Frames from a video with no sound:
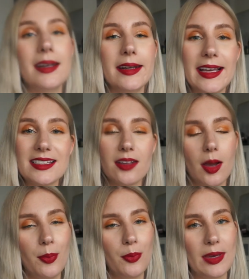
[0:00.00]
Next
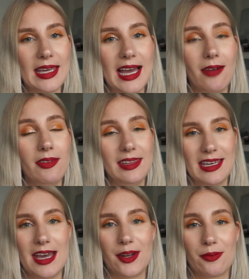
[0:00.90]
up we have the
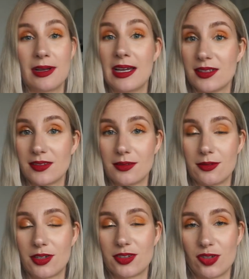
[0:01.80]
category as
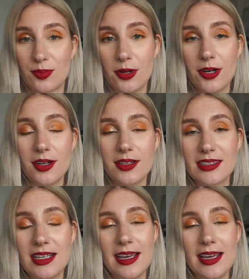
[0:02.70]
drugstore product,